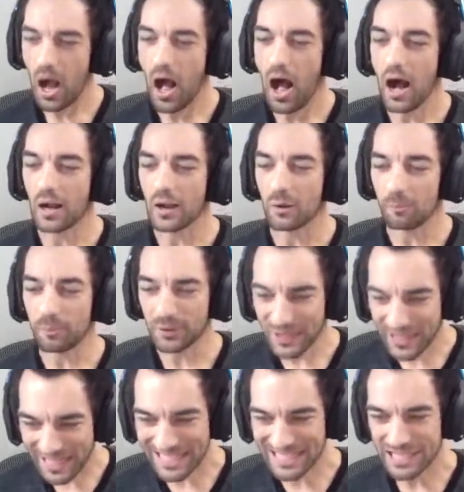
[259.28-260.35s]
A
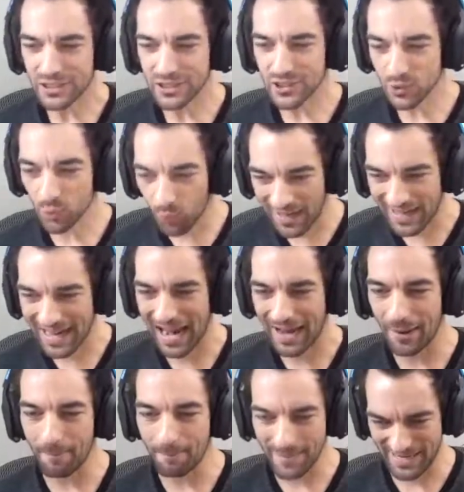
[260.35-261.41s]
complete swing and
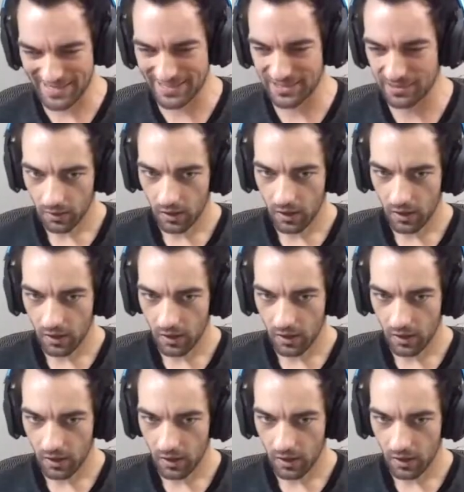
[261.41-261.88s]
a miss.